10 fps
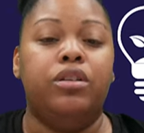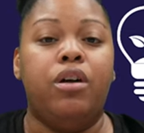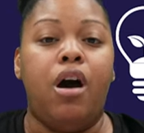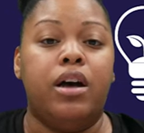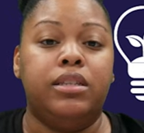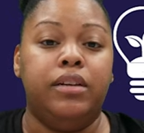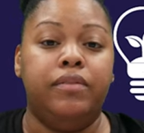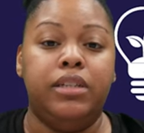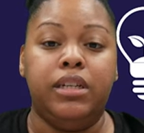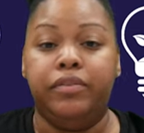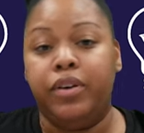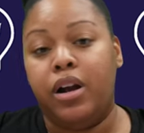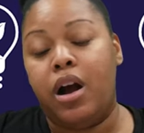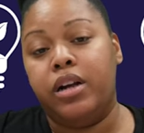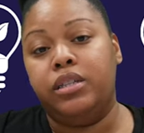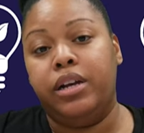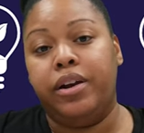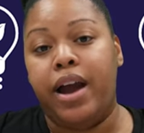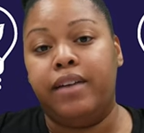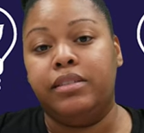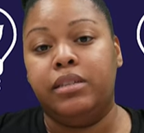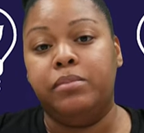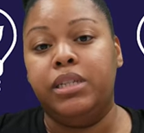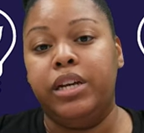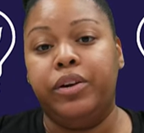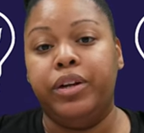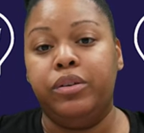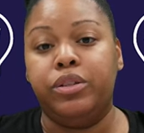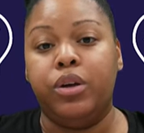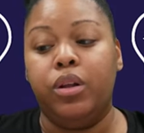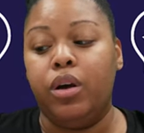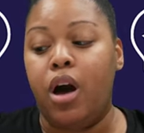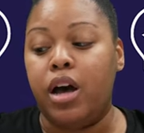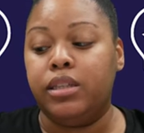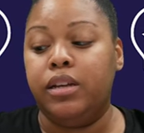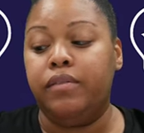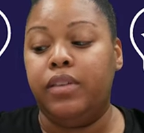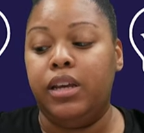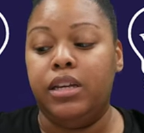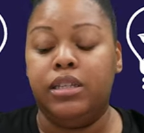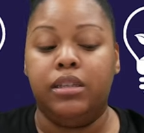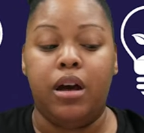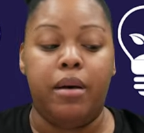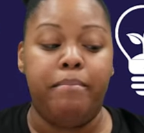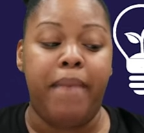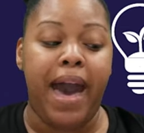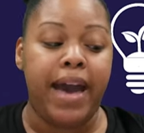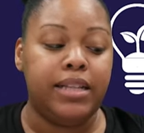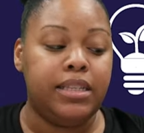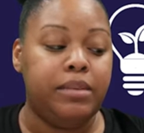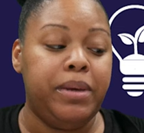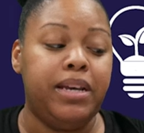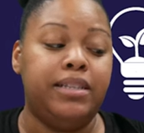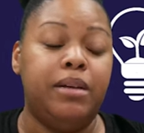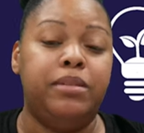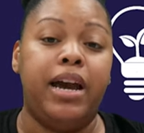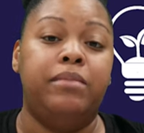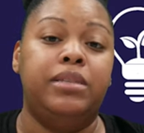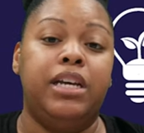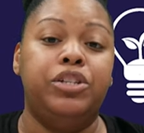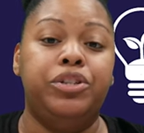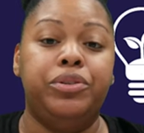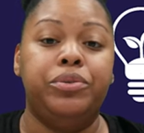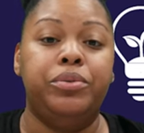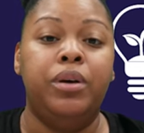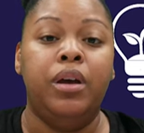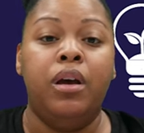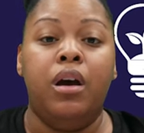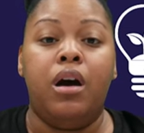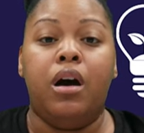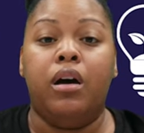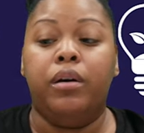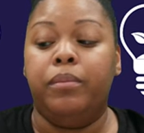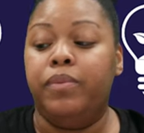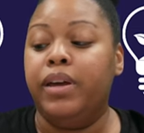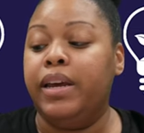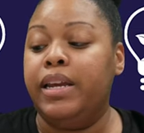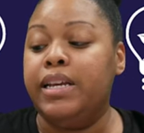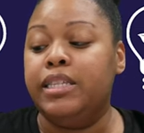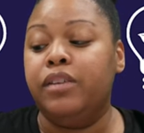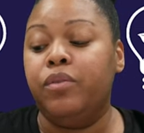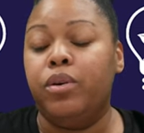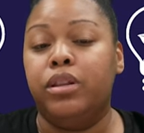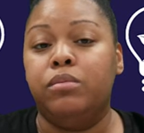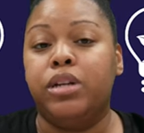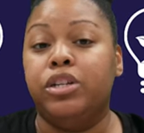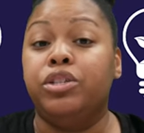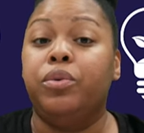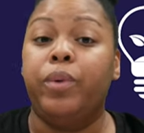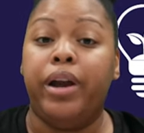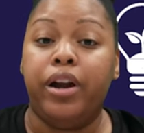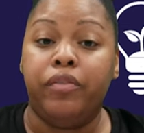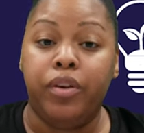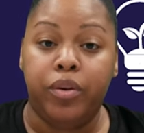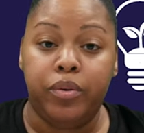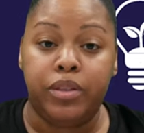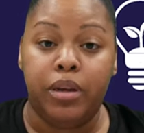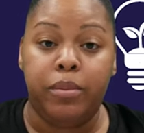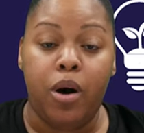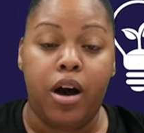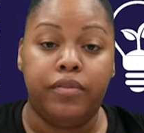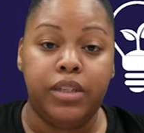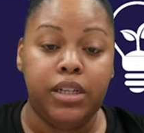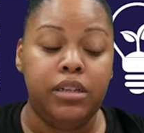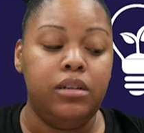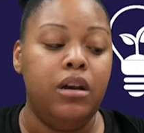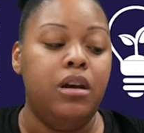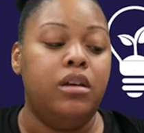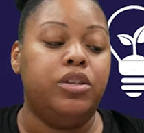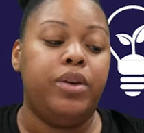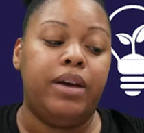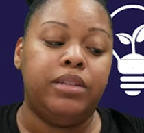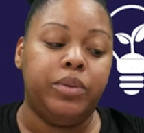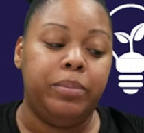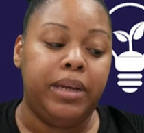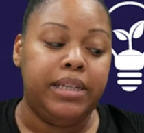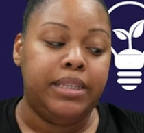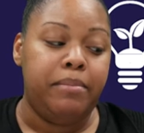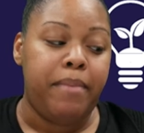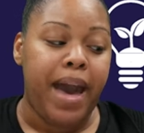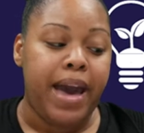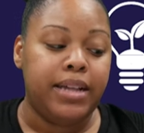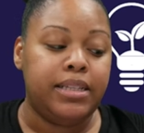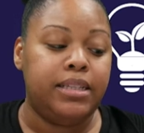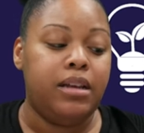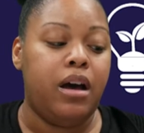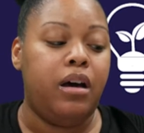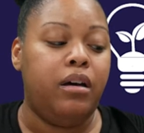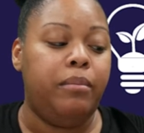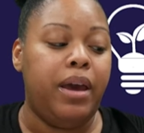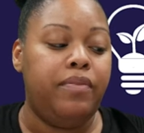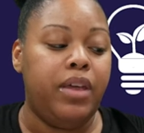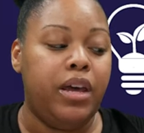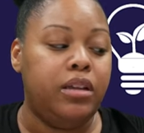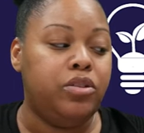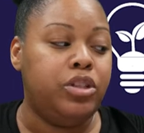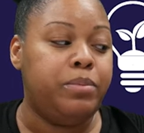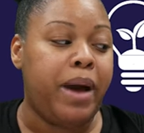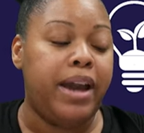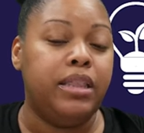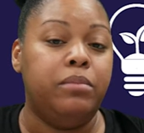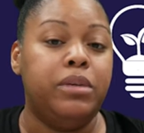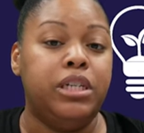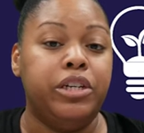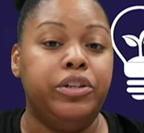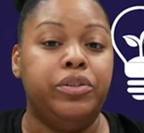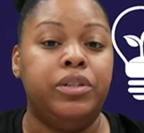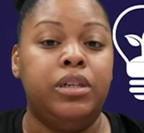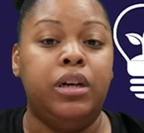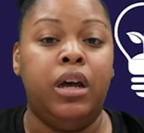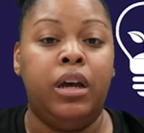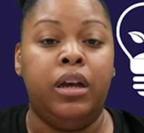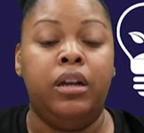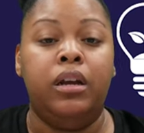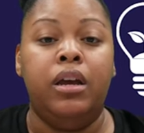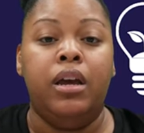the cost of the different arts and crafts materials so the cost of these um, mats because sometimes they do um, the adhesive on them starts to wear if you use them often so you have to replace the mats um, and then just buying the materials to cut